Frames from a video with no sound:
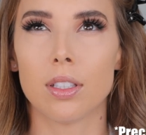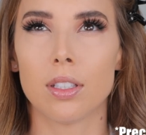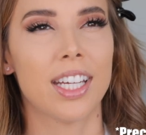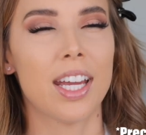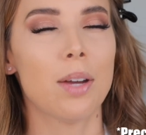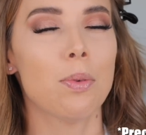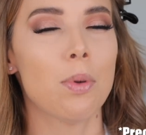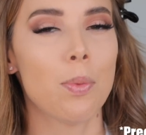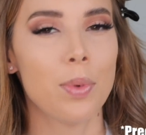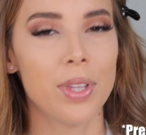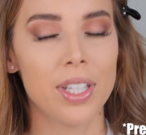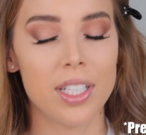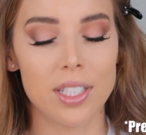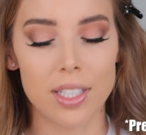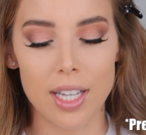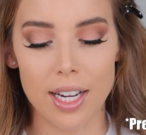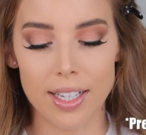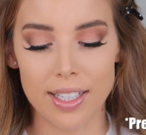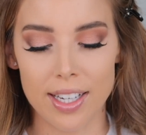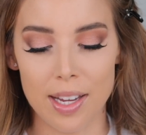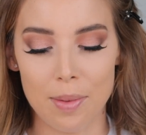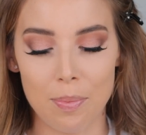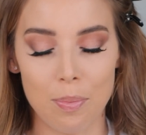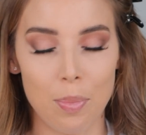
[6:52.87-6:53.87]
Can't remember the
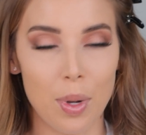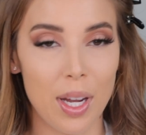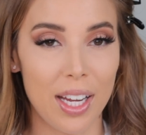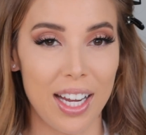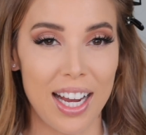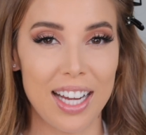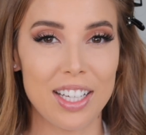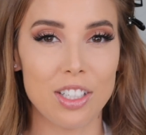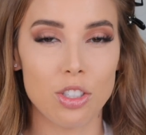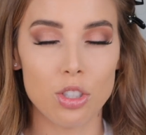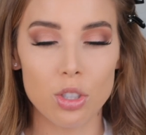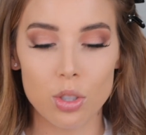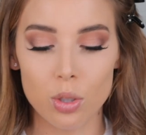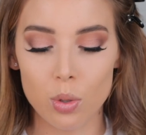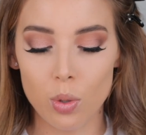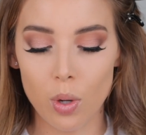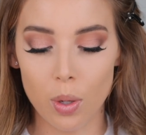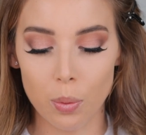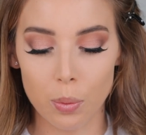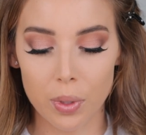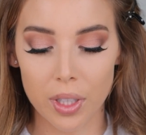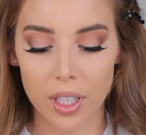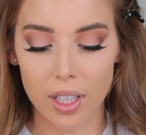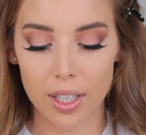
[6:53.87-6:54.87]
exact name, but I do
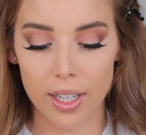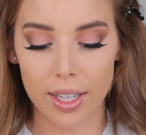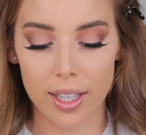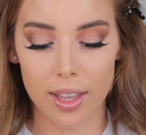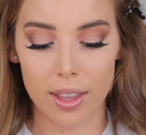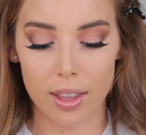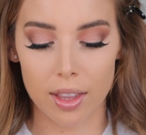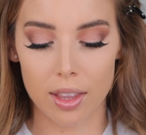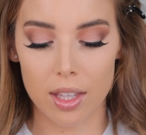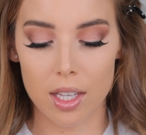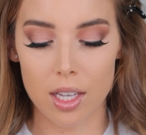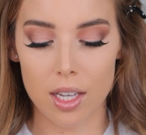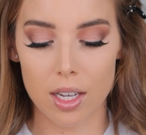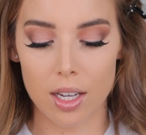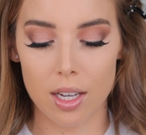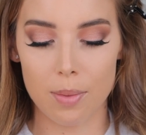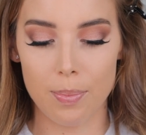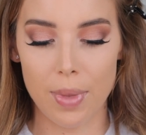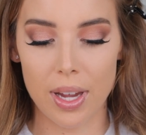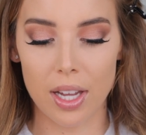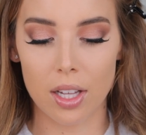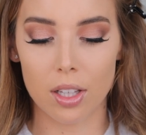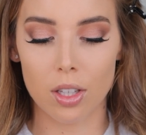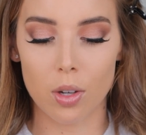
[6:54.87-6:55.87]
really like the uh,
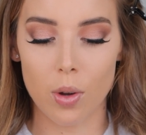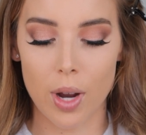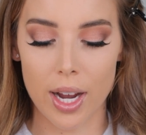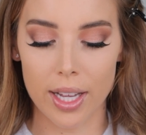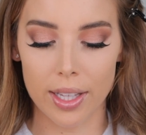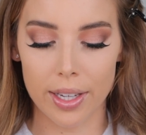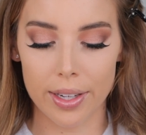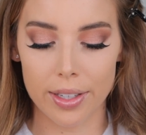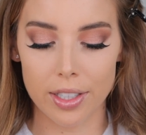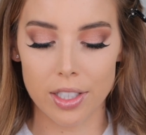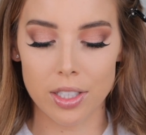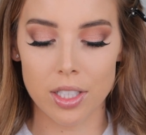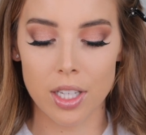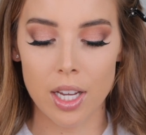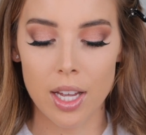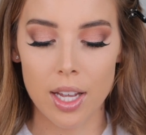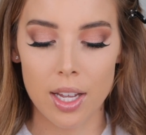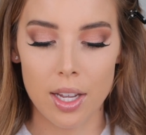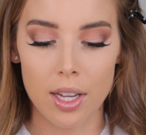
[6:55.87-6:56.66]
Mega Glow highlighters.